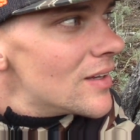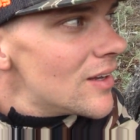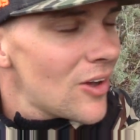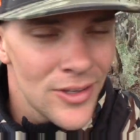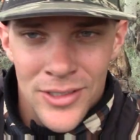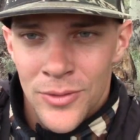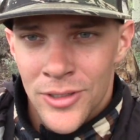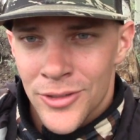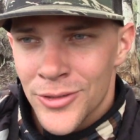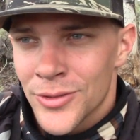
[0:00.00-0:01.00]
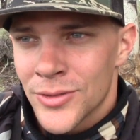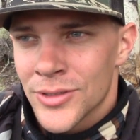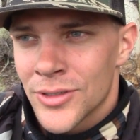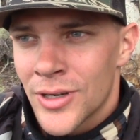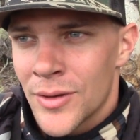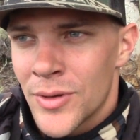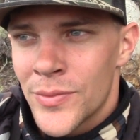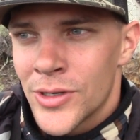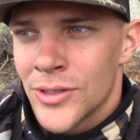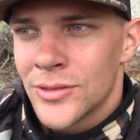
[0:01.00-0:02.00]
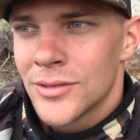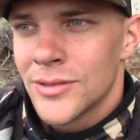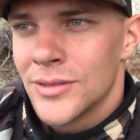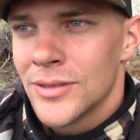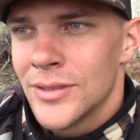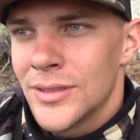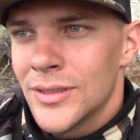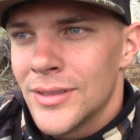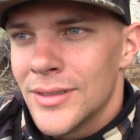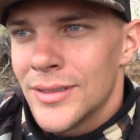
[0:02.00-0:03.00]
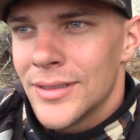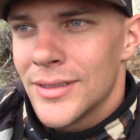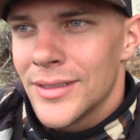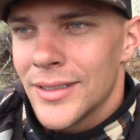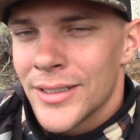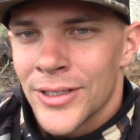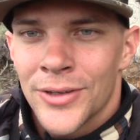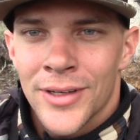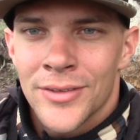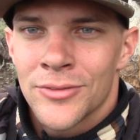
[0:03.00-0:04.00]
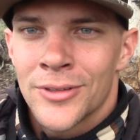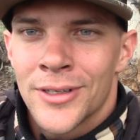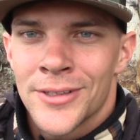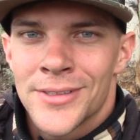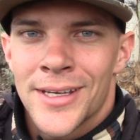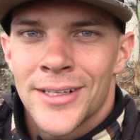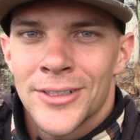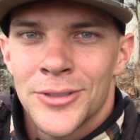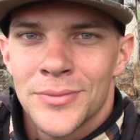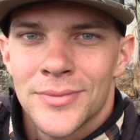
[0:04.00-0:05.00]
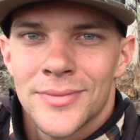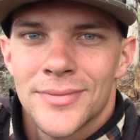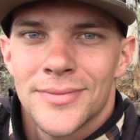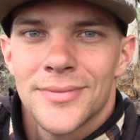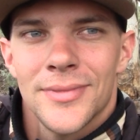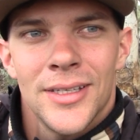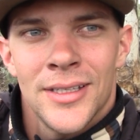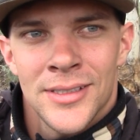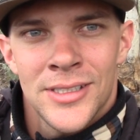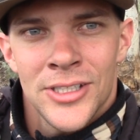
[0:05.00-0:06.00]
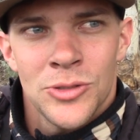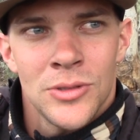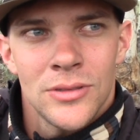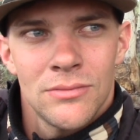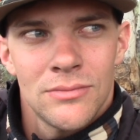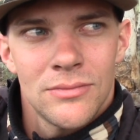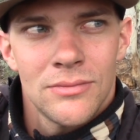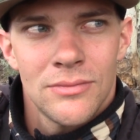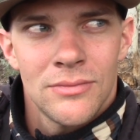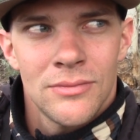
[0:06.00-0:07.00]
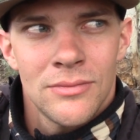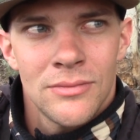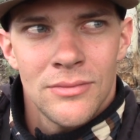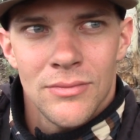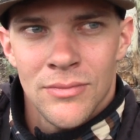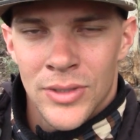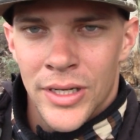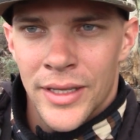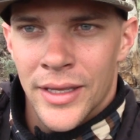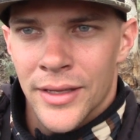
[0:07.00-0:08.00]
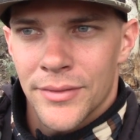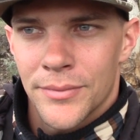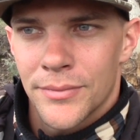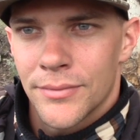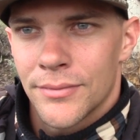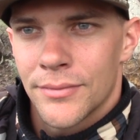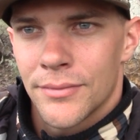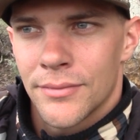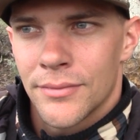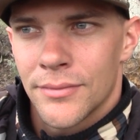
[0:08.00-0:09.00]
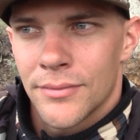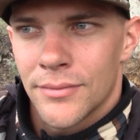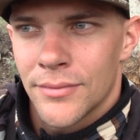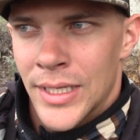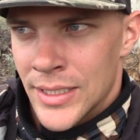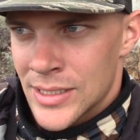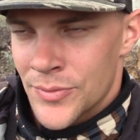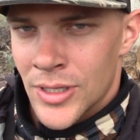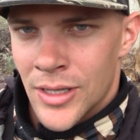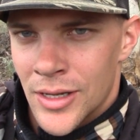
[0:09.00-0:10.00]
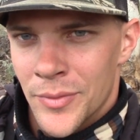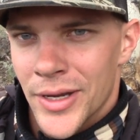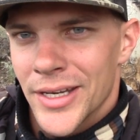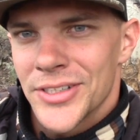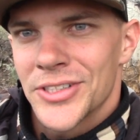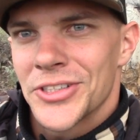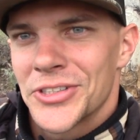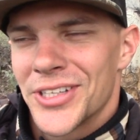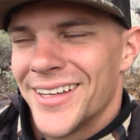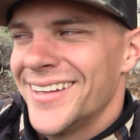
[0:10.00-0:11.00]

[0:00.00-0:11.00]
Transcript: All I want to do is grab my bow and go get in front of those antelope and stick one. But I can't. Because I'm a law-abiding citizen.